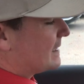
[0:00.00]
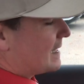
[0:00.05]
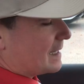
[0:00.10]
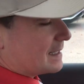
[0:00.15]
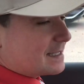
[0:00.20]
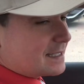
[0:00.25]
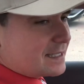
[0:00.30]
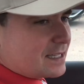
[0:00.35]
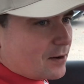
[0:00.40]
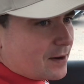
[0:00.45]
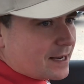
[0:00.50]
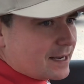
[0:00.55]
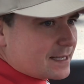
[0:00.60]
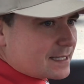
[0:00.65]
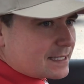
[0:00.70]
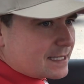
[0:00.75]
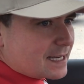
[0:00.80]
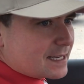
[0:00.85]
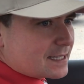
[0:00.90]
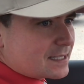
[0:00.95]
that steering
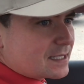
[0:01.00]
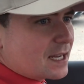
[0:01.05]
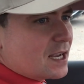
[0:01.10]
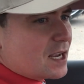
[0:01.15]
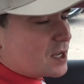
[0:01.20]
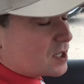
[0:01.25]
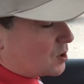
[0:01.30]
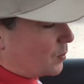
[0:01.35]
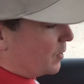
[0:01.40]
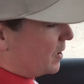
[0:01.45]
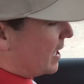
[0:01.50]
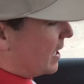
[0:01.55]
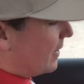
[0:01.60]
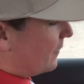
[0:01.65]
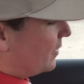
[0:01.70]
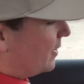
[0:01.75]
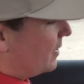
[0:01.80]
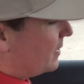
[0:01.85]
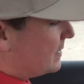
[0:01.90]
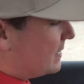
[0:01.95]
assist. So when you have
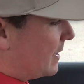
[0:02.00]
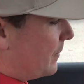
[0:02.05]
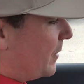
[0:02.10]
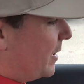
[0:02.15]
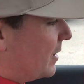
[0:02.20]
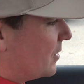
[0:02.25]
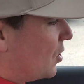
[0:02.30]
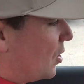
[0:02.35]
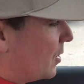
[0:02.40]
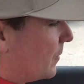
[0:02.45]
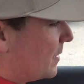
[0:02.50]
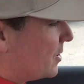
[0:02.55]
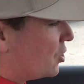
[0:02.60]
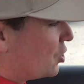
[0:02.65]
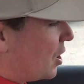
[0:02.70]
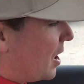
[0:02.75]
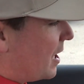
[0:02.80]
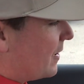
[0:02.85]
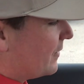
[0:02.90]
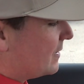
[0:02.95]
the semi-autonomous
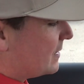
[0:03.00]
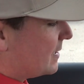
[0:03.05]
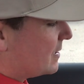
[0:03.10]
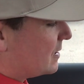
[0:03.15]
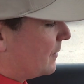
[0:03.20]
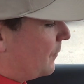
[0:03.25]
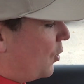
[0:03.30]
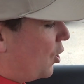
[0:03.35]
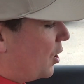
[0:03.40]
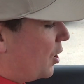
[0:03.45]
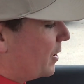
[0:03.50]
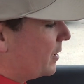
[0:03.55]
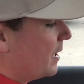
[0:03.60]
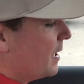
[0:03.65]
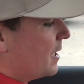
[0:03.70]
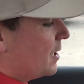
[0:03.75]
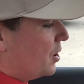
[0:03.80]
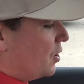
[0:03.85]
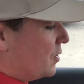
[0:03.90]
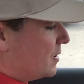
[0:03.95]
driving system on,
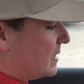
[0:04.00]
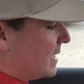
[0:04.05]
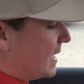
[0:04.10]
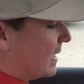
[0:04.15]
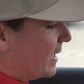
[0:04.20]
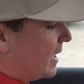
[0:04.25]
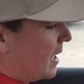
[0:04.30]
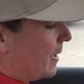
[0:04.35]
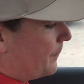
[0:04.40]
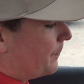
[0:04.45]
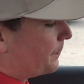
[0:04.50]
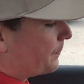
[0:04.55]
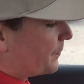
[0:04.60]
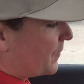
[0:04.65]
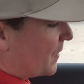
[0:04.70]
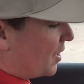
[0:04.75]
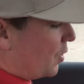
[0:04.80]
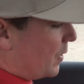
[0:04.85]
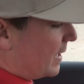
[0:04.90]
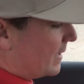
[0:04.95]
you set it up,
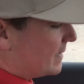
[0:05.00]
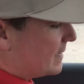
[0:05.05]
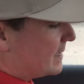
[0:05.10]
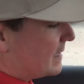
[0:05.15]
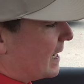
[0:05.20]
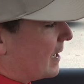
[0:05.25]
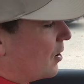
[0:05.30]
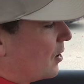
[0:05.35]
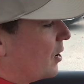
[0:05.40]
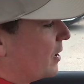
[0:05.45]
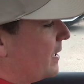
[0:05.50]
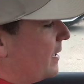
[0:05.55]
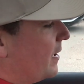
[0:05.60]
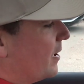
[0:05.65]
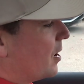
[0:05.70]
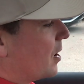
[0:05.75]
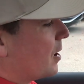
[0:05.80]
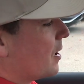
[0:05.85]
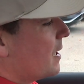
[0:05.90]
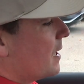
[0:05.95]
you hit set on
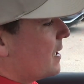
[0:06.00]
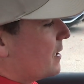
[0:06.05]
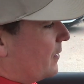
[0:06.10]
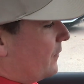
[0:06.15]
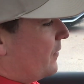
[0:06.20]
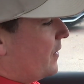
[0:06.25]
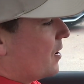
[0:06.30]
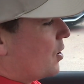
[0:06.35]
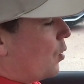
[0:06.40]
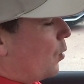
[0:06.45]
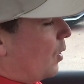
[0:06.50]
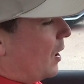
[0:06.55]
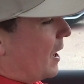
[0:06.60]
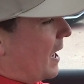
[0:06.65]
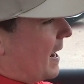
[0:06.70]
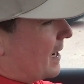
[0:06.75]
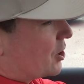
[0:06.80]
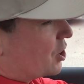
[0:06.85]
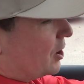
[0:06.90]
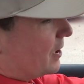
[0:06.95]
here, the vehicle will
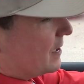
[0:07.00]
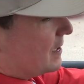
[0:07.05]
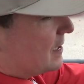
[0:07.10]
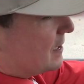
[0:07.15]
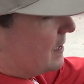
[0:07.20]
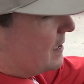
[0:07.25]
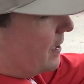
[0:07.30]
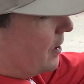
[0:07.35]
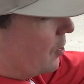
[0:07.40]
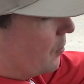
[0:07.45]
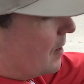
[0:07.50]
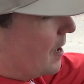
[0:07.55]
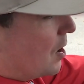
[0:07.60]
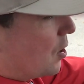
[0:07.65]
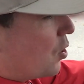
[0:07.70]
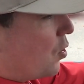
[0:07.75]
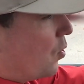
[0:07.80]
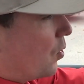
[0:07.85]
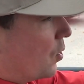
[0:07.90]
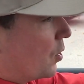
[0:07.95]
actually steer
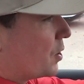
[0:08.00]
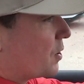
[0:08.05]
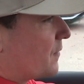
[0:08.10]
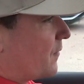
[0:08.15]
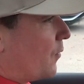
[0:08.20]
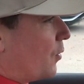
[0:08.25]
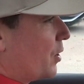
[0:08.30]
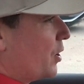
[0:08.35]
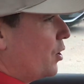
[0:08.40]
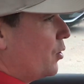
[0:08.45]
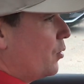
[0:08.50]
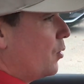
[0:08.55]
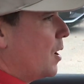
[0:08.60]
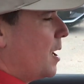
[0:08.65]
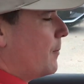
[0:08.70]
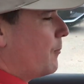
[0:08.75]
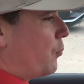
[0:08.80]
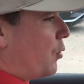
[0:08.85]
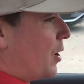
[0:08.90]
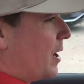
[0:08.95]
around corners for you,
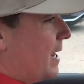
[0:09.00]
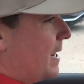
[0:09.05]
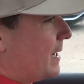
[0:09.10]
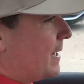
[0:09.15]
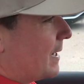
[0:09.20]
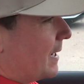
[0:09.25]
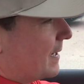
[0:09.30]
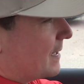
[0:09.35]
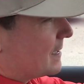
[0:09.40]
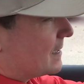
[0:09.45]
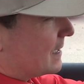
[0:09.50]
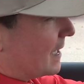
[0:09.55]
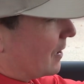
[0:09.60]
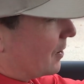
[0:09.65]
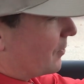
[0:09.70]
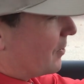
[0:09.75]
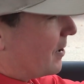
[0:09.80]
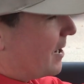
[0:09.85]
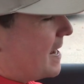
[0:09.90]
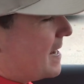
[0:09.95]
brake,
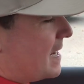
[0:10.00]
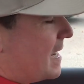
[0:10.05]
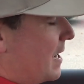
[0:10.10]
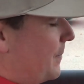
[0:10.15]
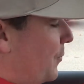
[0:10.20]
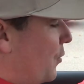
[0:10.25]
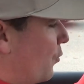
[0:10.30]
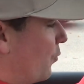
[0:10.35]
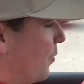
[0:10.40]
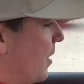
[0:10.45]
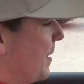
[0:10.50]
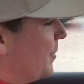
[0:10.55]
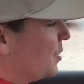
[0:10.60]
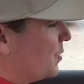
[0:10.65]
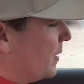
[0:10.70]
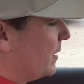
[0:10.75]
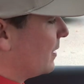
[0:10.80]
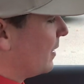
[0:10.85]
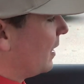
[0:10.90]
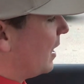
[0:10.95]
accelerate, keep you right
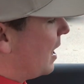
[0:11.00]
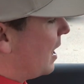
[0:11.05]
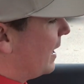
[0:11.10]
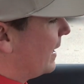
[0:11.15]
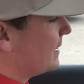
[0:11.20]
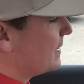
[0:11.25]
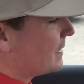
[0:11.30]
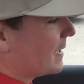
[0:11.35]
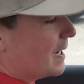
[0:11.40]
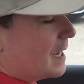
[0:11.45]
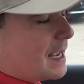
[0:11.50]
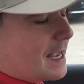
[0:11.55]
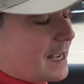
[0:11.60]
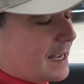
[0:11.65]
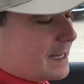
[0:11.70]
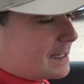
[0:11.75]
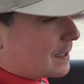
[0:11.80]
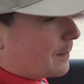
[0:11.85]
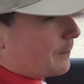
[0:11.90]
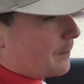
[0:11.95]
between the lines.
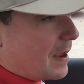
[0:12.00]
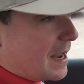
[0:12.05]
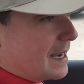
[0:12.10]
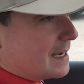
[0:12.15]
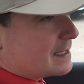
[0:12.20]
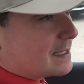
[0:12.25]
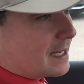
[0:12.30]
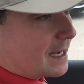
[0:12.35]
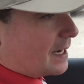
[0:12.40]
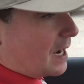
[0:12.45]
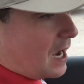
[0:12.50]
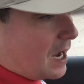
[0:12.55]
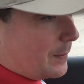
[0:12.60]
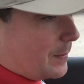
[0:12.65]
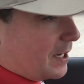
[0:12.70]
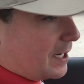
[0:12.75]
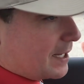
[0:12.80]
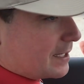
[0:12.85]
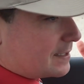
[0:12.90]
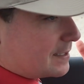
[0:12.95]
It's amazing. I
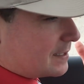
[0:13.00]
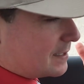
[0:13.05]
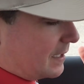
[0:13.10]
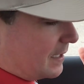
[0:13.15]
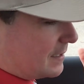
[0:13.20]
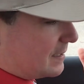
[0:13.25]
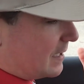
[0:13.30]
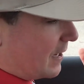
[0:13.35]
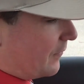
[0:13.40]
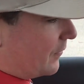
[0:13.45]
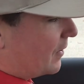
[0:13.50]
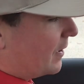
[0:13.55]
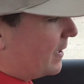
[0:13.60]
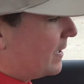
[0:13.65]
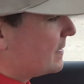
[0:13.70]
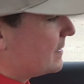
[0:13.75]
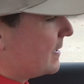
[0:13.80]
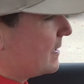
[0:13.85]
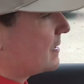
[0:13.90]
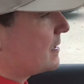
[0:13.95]
mean, it's definitely
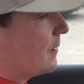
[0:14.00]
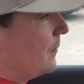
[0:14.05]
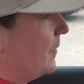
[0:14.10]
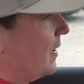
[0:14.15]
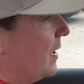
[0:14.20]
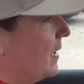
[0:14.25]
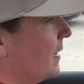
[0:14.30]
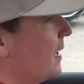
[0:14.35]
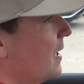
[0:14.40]
a system that